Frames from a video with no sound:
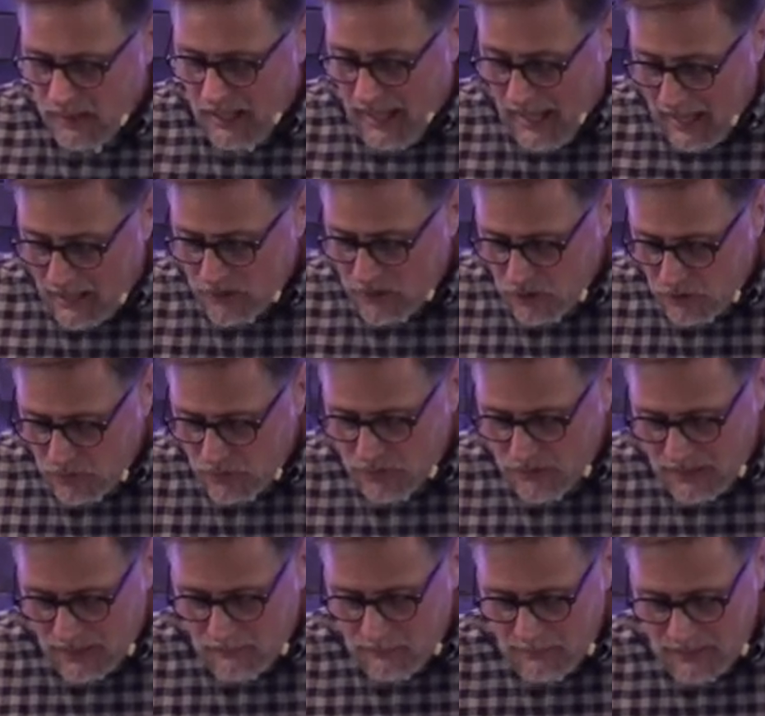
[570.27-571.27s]
As you
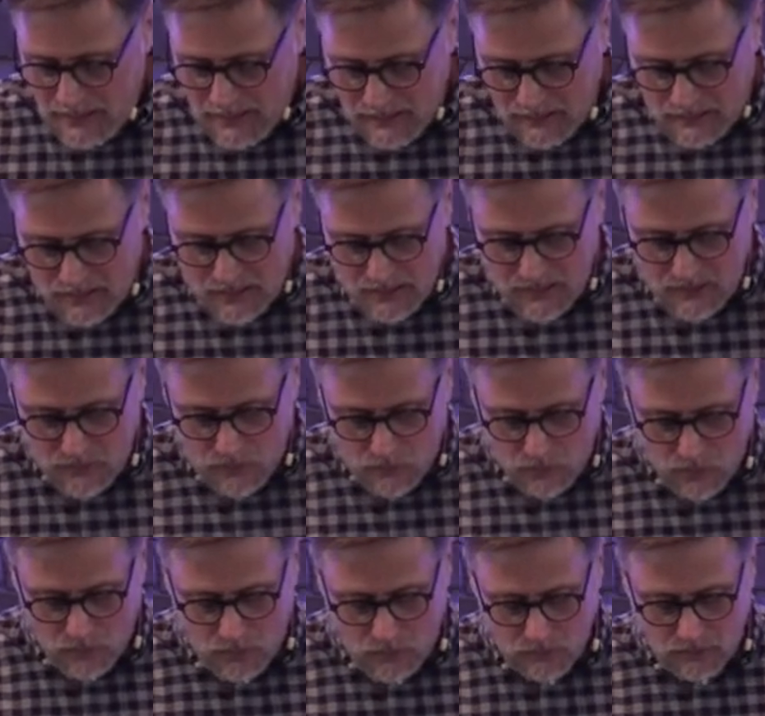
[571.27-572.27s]
sent me into this
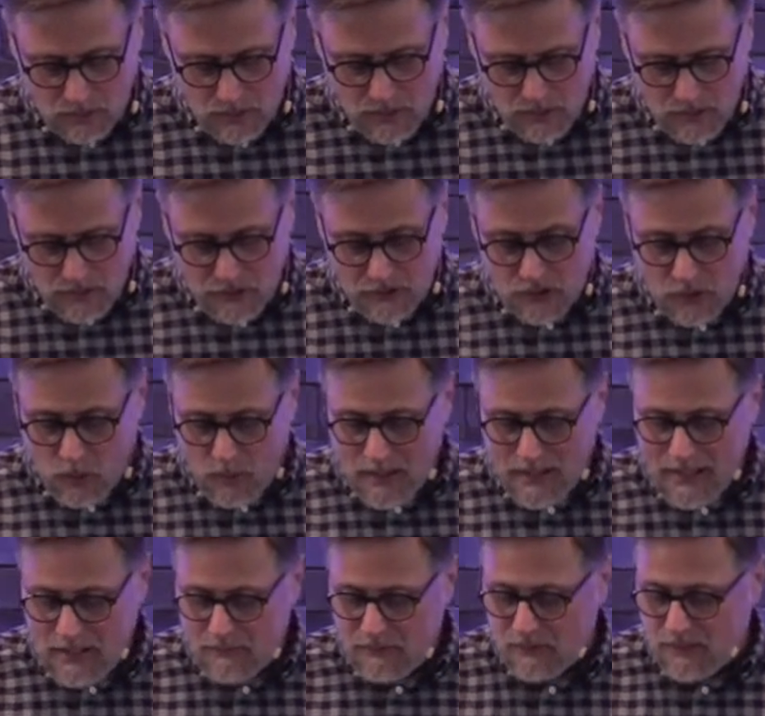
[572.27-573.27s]
world, so
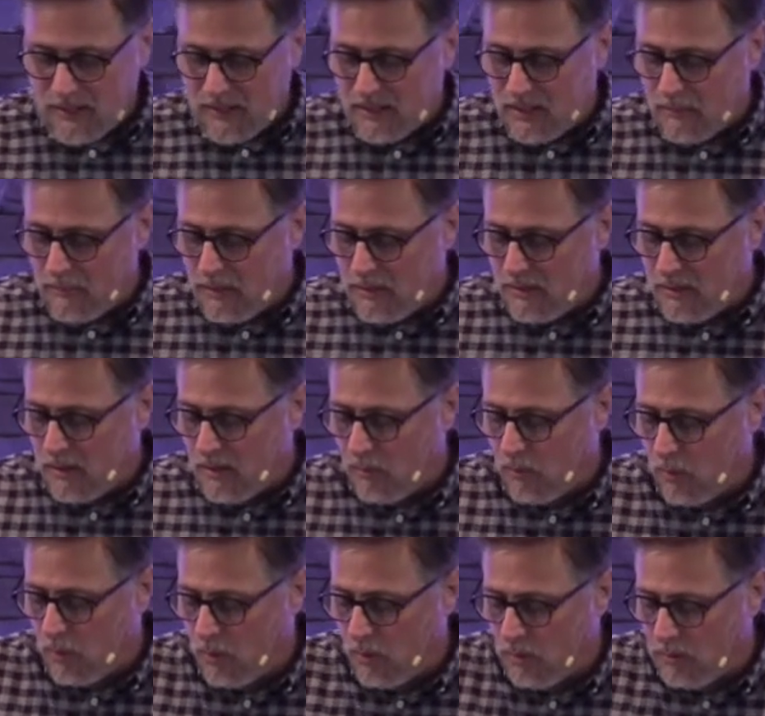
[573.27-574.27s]
I have sent them into the
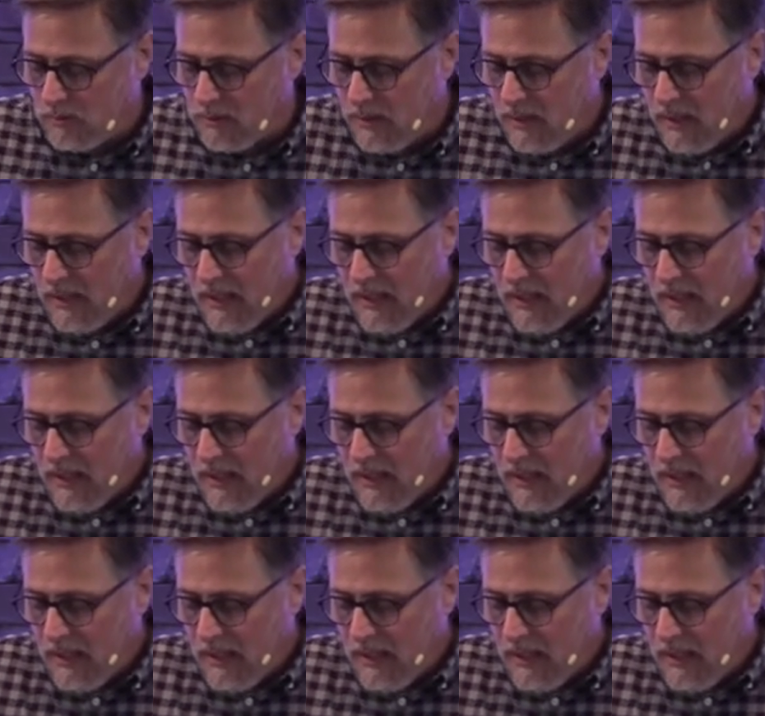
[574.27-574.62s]
world.